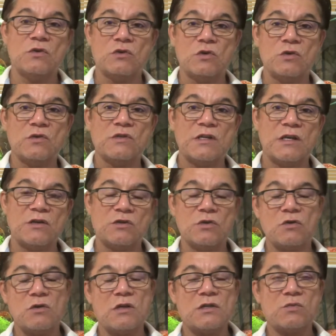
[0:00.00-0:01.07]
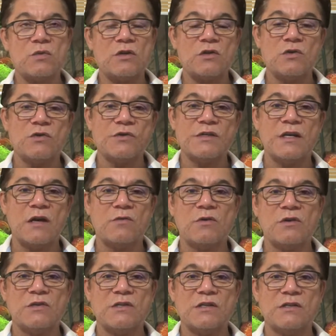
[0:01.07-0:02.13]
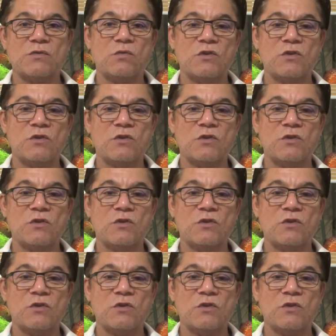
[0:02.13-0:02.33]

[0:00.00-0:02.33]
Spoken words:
use here too is we use an RO system,